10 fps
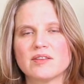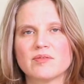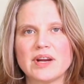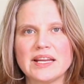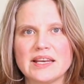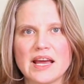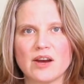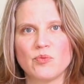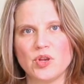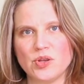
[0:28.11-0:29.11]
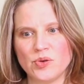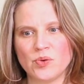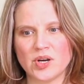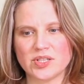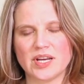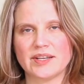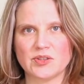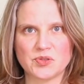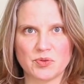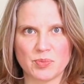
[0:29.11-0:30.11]
Right now, when you are
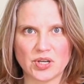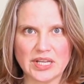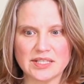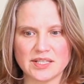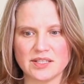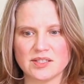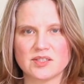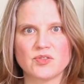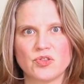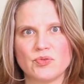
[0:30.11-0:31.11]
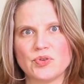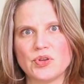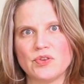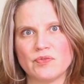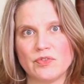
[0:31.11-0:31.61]
diagnosed with Parkinson's through your,